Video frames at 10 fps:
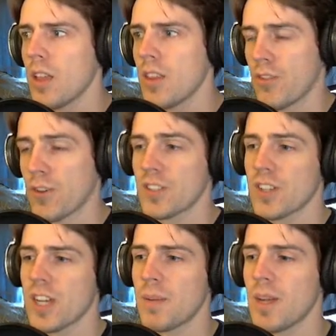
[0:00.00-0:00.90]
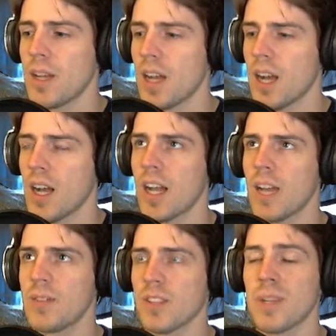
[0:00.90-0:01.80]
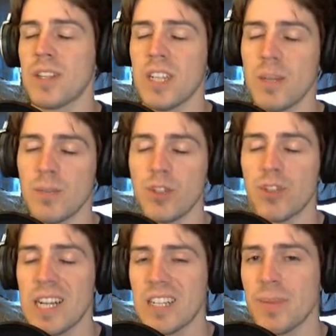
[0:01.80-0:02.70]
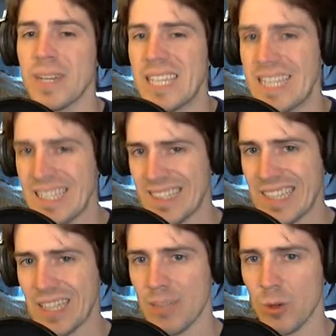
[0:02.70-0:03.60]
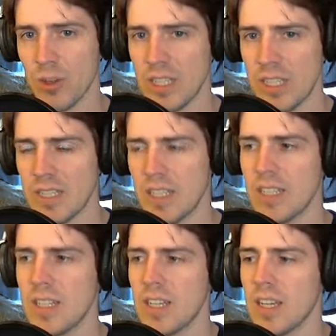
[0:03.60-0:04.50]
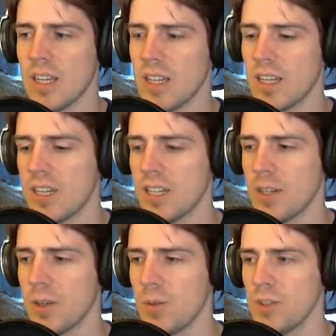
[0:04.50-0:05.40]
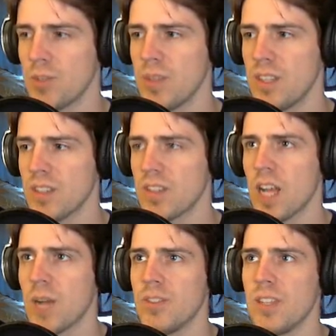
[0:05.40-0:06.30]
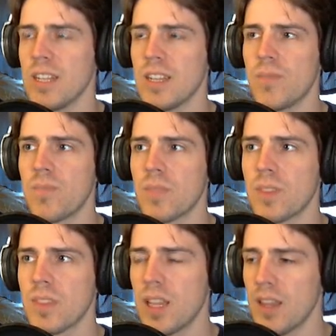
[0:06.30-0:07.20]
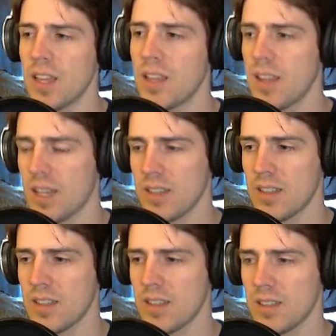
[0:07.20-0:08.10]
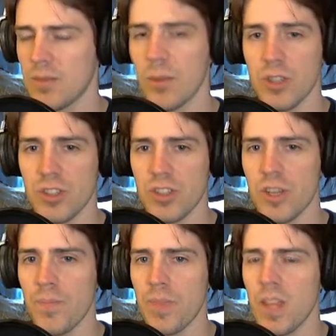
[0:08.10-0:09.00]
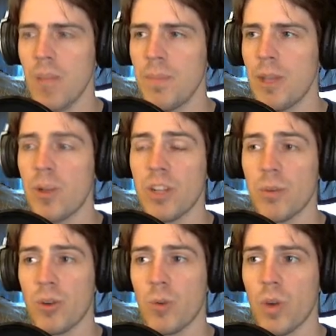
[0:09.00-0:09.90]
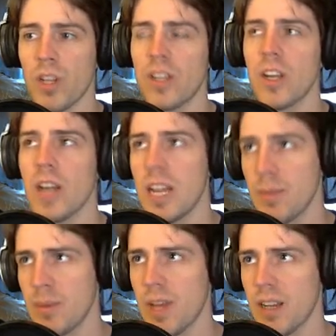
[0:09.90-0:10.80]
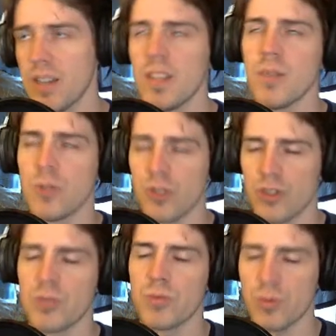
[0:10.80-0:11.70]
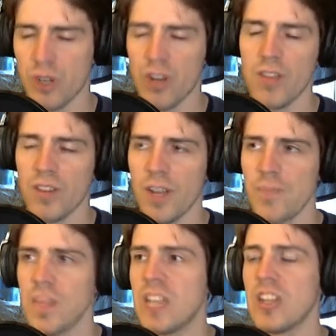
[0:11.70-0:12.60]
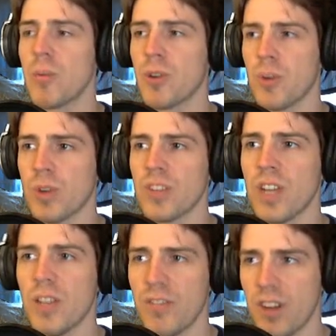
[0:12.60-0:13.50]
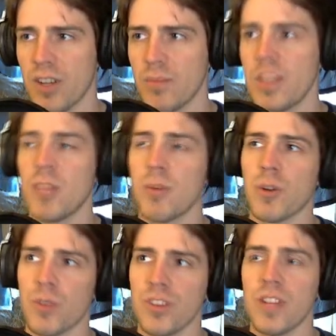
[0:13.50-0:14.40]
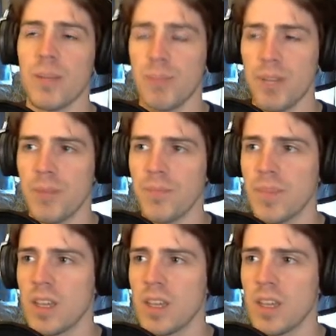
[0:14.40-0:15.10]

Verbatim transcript: The first time, I was expecting him to react to my hits a little more than he did, uh, which means I was doing, in that, in that, what you just saw, I, he only teleported once. He te I hit him in the beginning, starting the fight, he teleported once, I fought him, he teleported once, and I beat him.